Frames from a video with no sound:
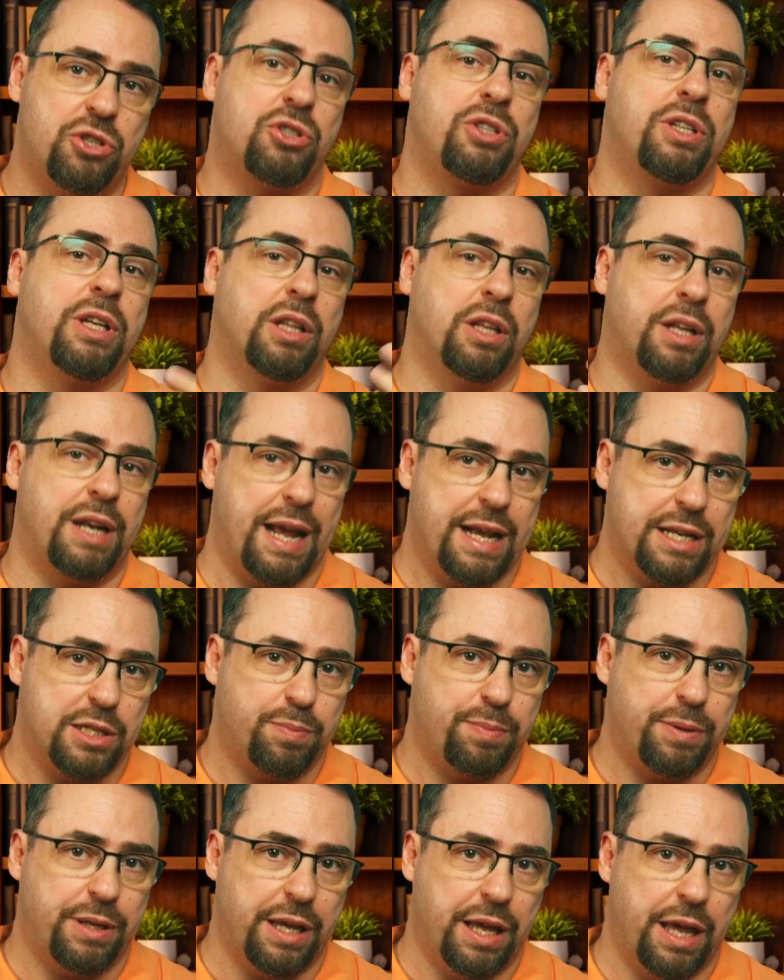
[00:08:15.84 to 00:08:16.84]
still an
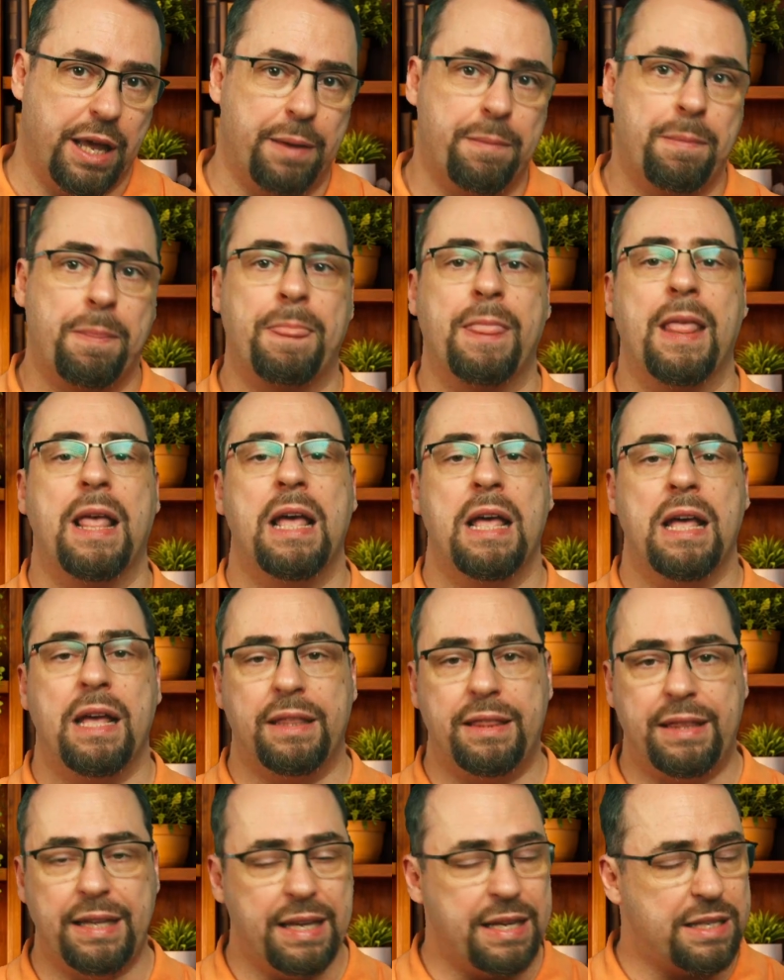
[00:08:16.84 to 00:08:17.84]
SPA.
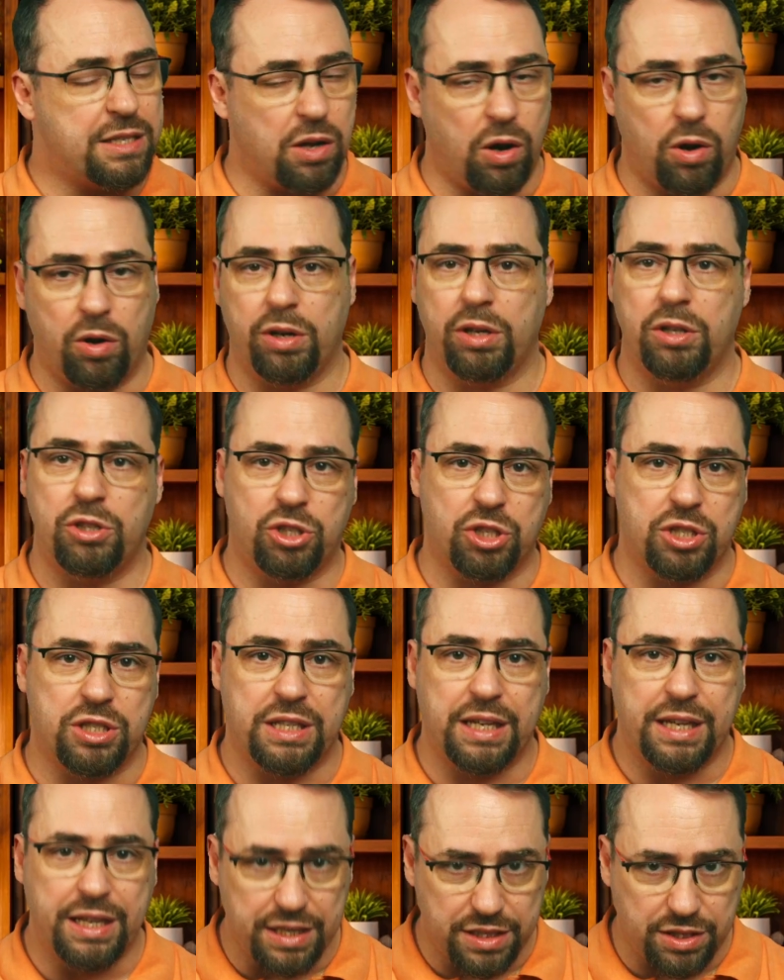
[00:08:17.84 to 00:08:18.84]
These aren't just
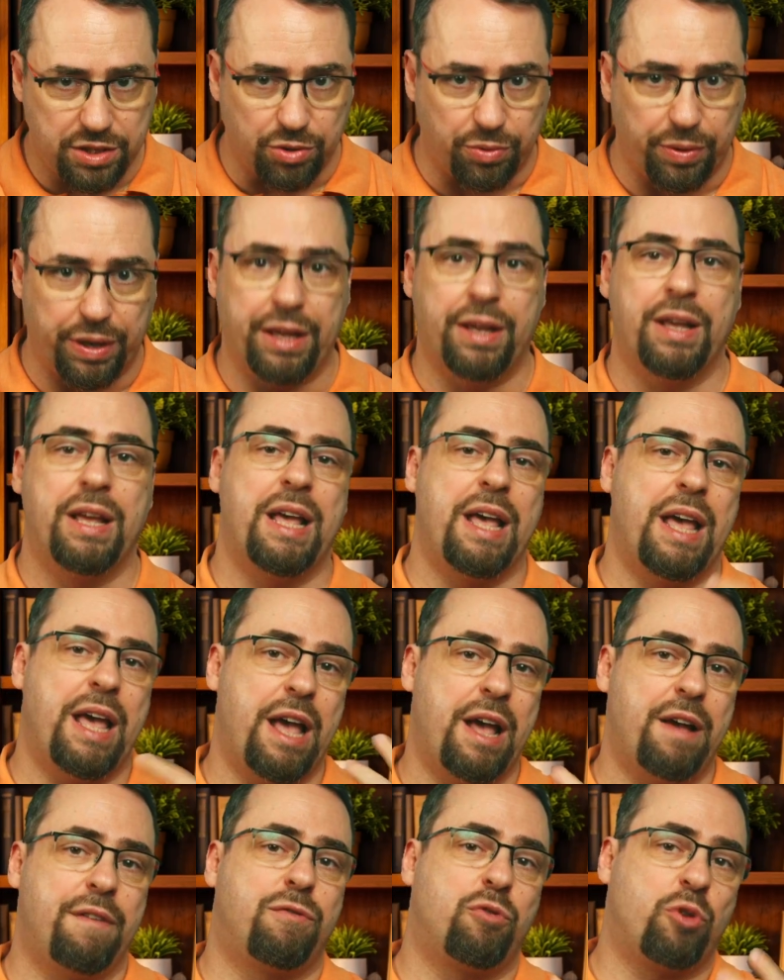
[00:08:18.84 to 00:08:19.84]
history.
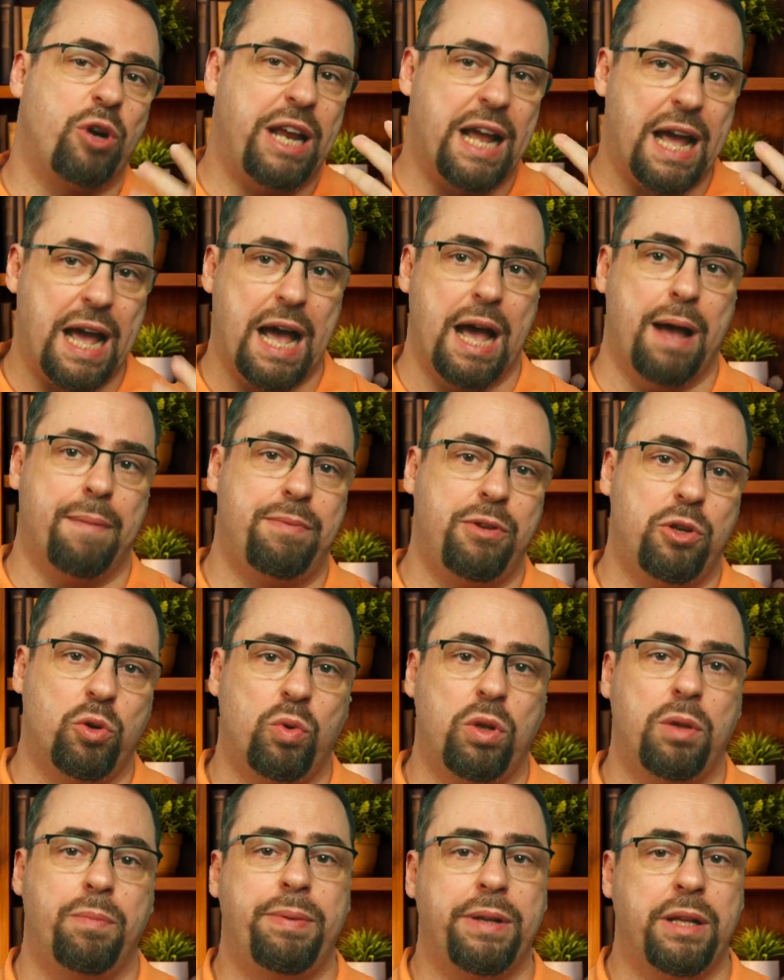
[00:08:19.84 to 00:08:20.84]
Every app you
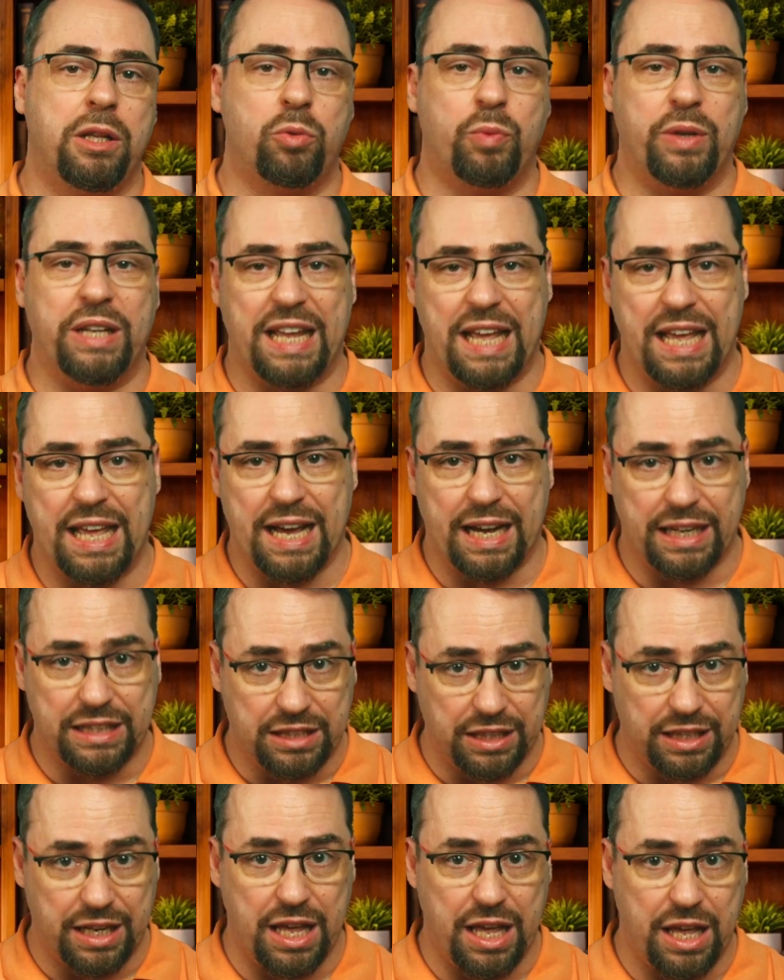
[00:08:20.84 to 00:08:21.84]
will build with AI
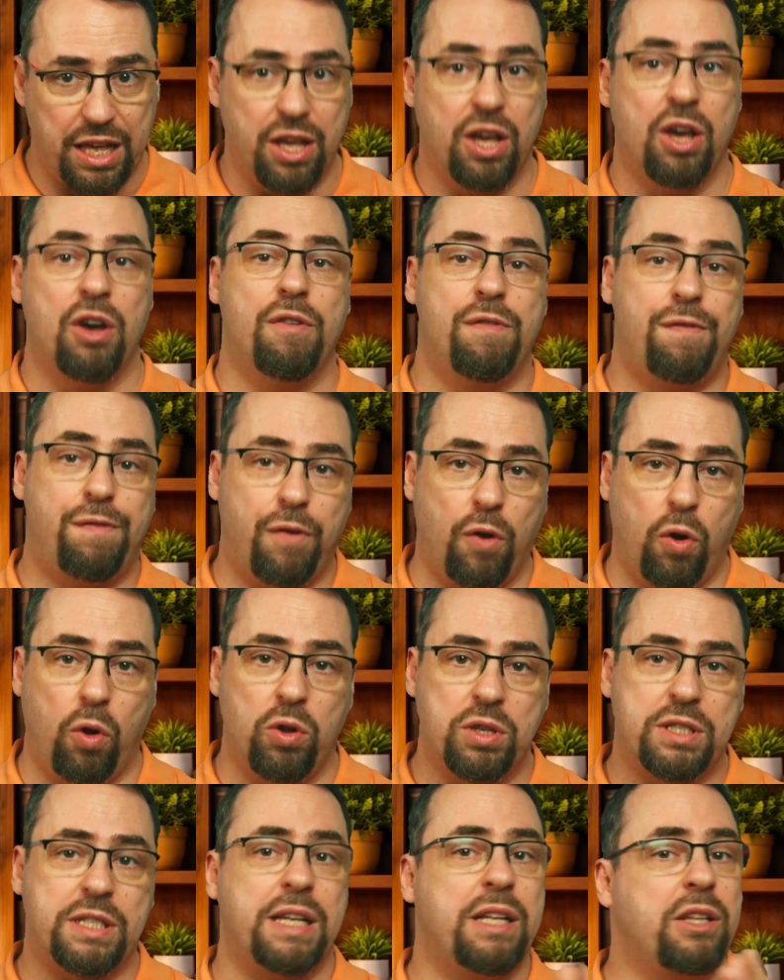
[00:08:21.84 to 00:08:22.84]
today
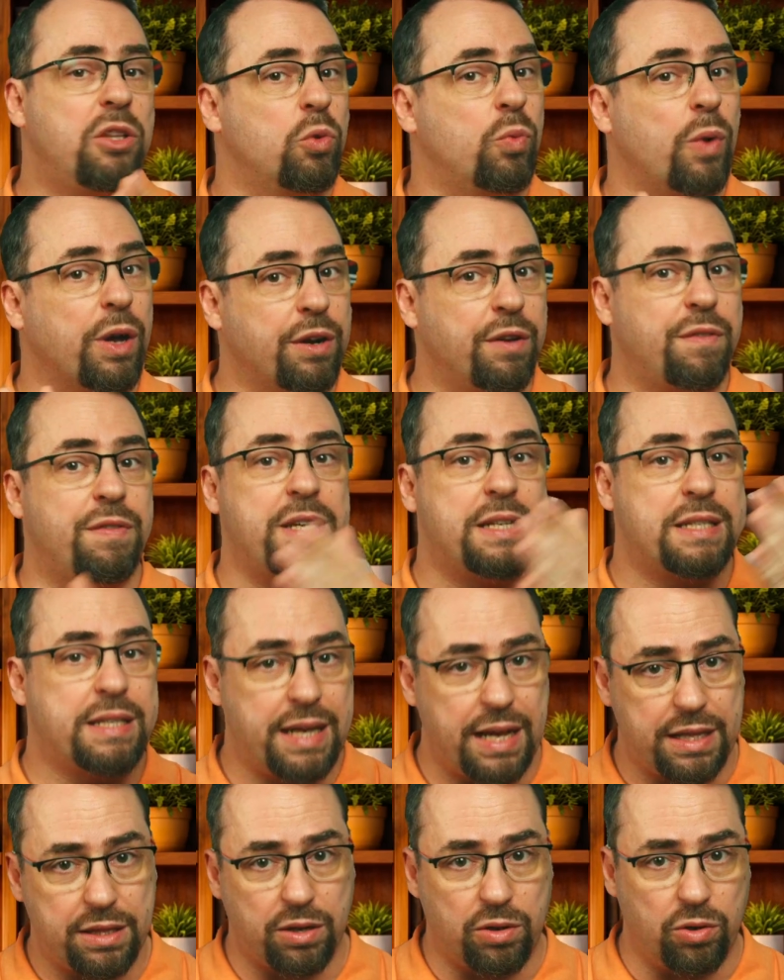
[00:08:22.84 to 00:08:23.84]
falls into one of these
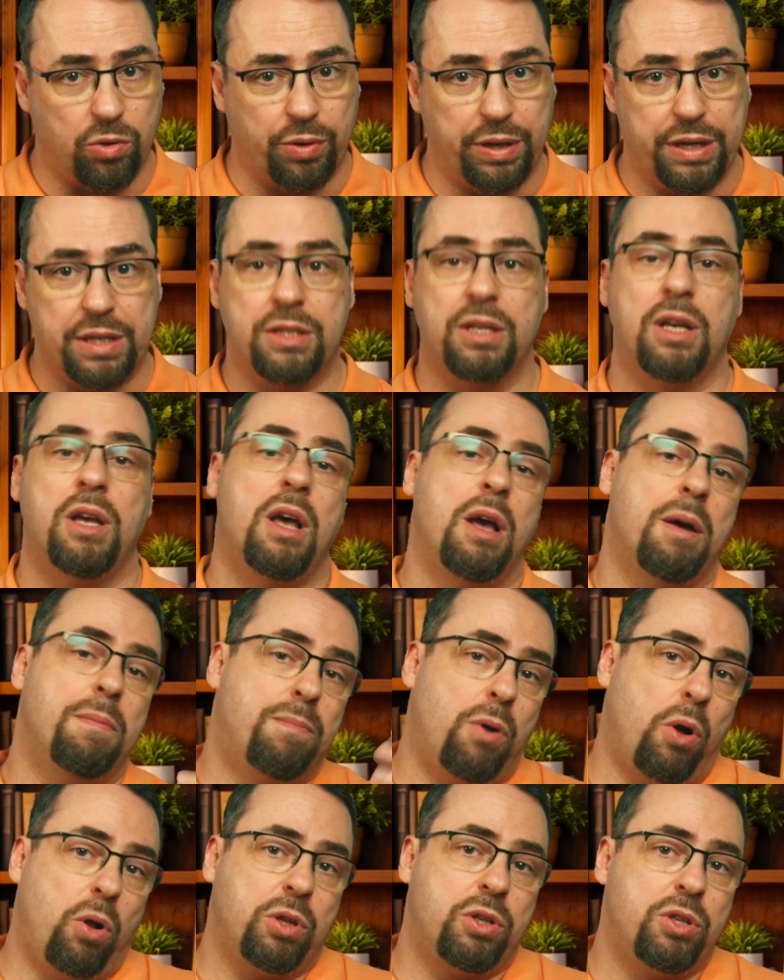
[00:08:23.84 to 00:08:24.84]
categories.
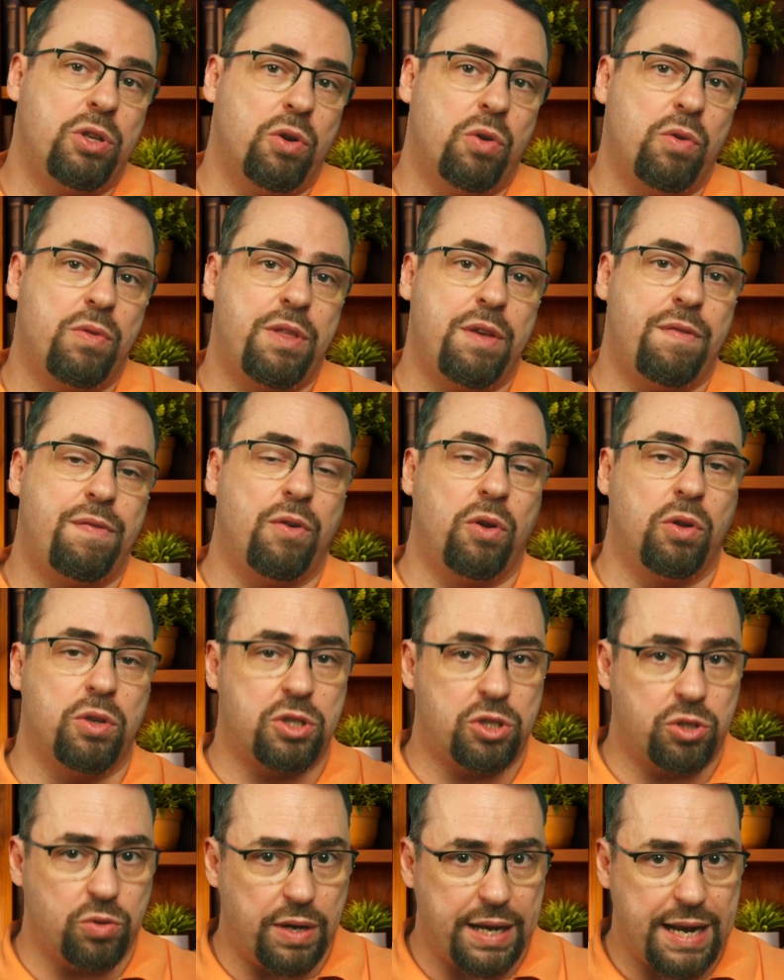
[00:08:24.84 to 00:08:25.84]
Bolt.new defaults
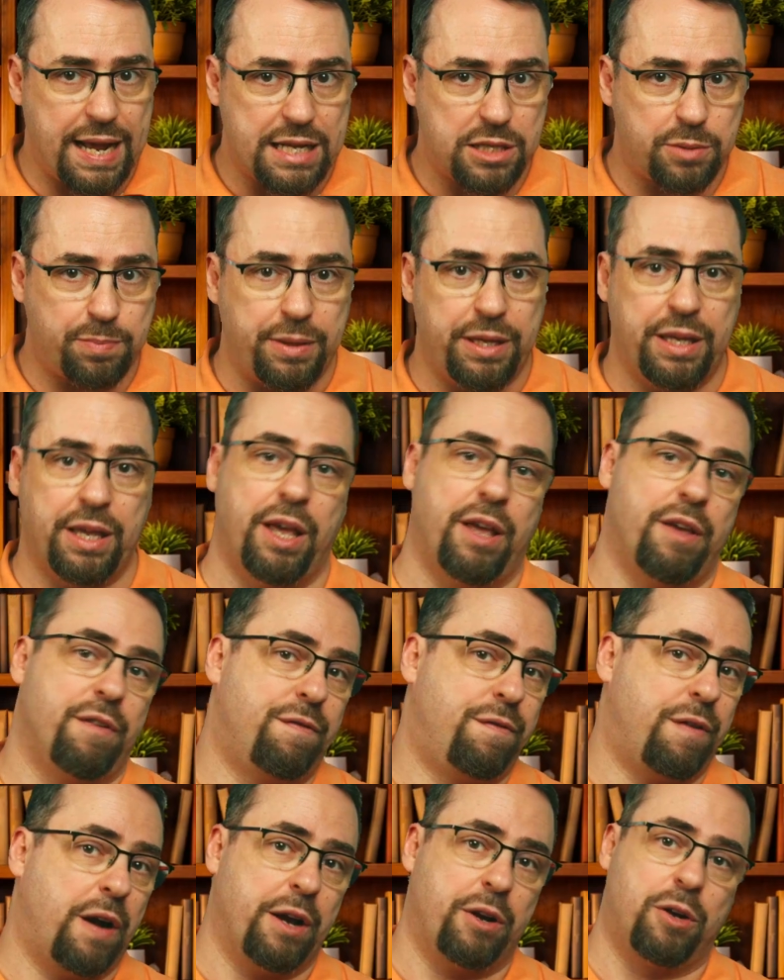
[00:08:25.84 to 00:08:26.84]
to an SPA.
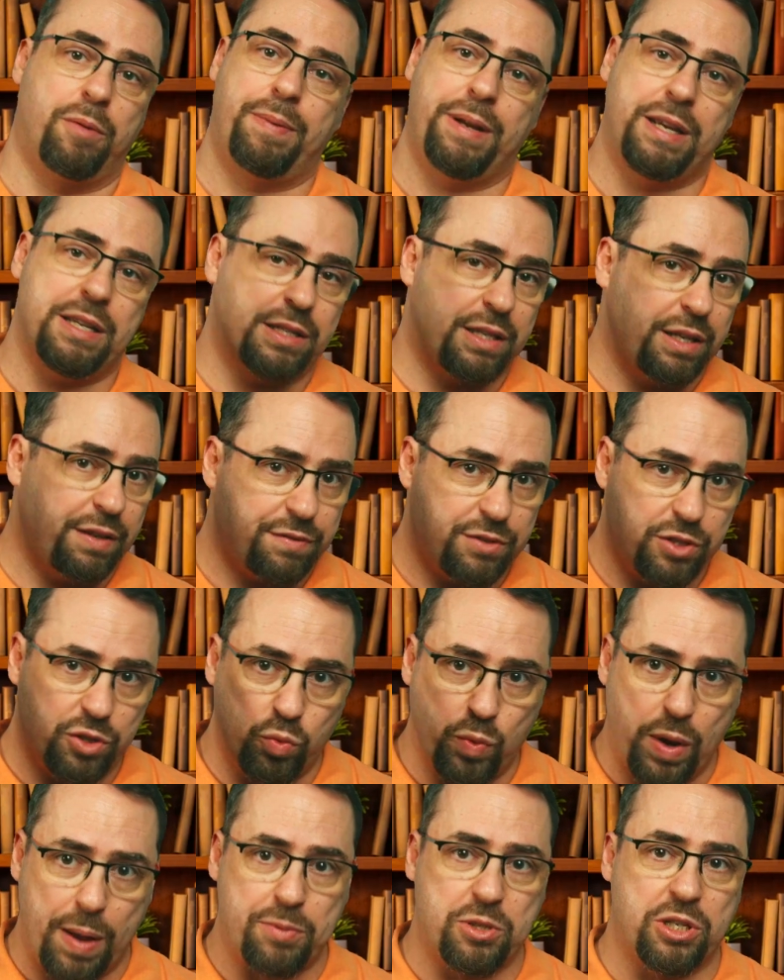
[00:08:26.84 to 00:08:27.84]
Firebase gives you
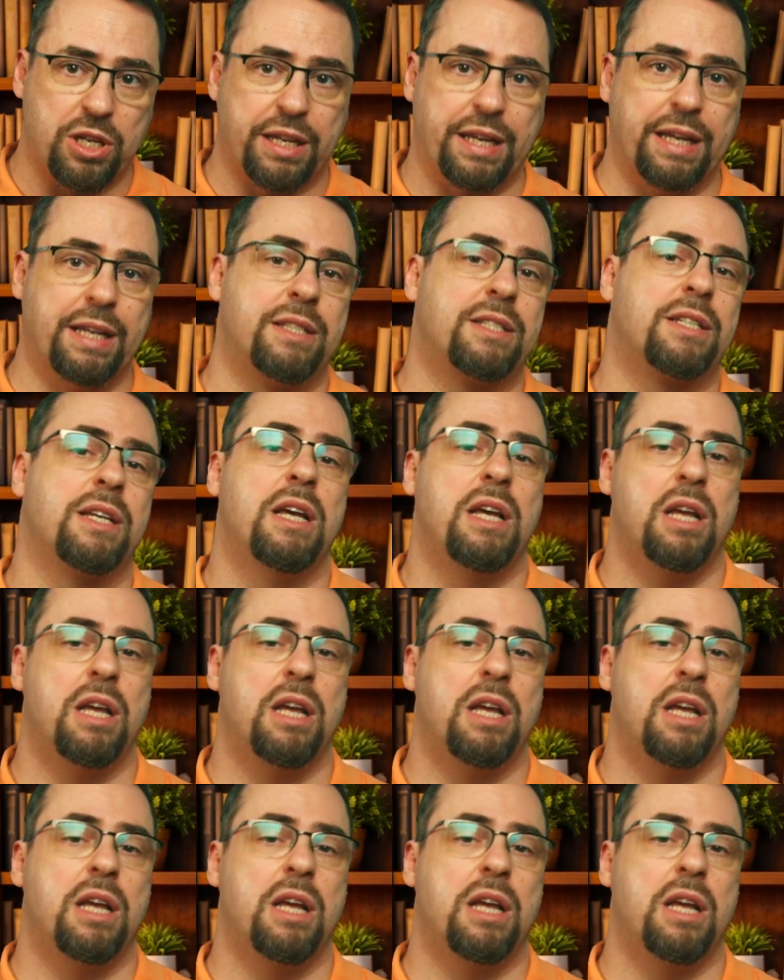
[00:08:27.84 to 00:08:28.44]
WebSockets.